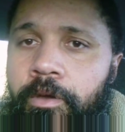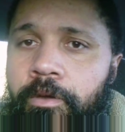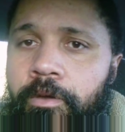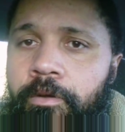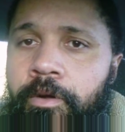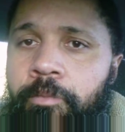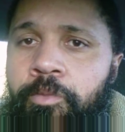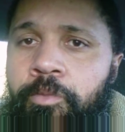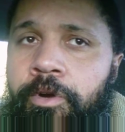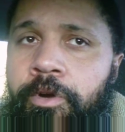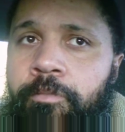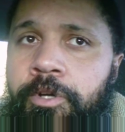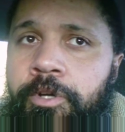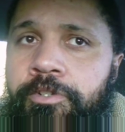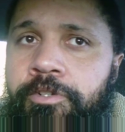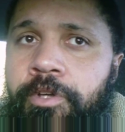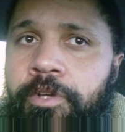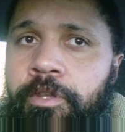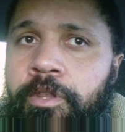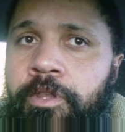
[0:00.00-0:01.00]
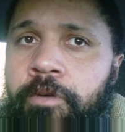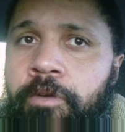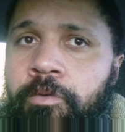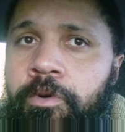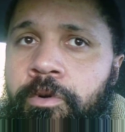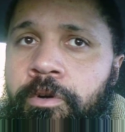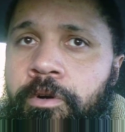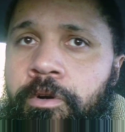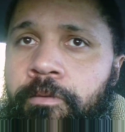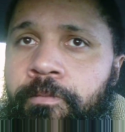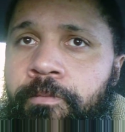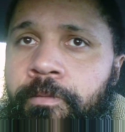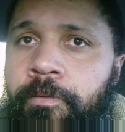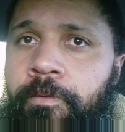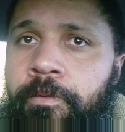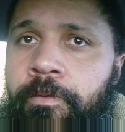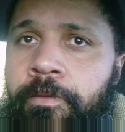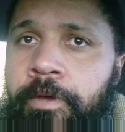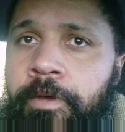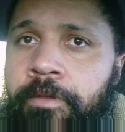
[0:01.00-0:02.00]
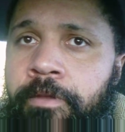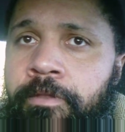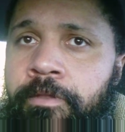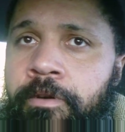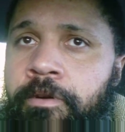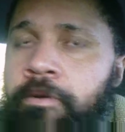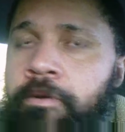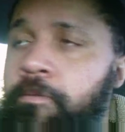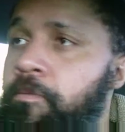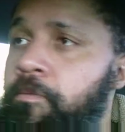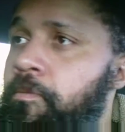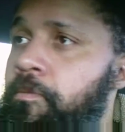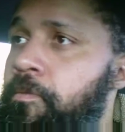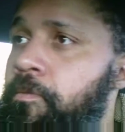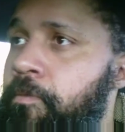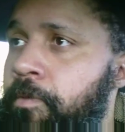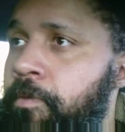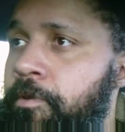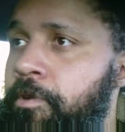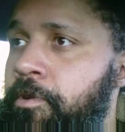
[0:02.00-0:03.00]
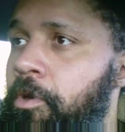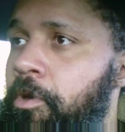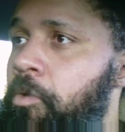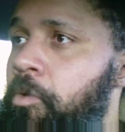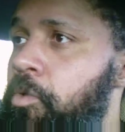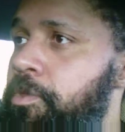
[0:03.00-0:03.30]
pretty much like they were like they're dealing with the